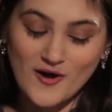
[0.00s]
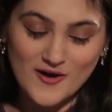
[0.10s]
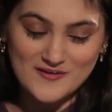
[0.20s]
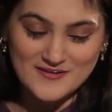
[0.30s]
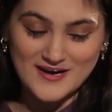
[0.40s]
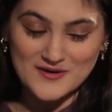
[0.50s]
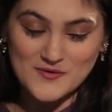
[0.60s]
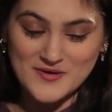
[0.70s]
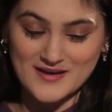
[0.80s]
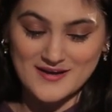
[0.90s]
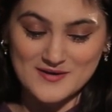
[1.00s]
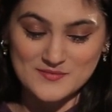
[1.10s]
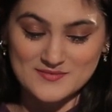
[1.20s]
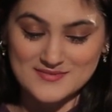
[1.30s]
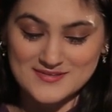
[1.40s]
All right, okay.
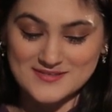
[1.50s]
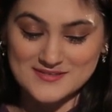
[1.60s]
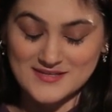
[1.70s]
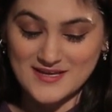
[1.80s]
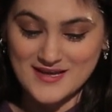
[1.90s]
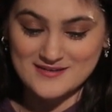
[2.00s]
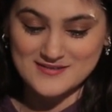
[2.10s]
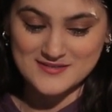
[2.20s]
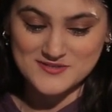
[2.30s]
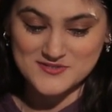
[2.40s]
Again,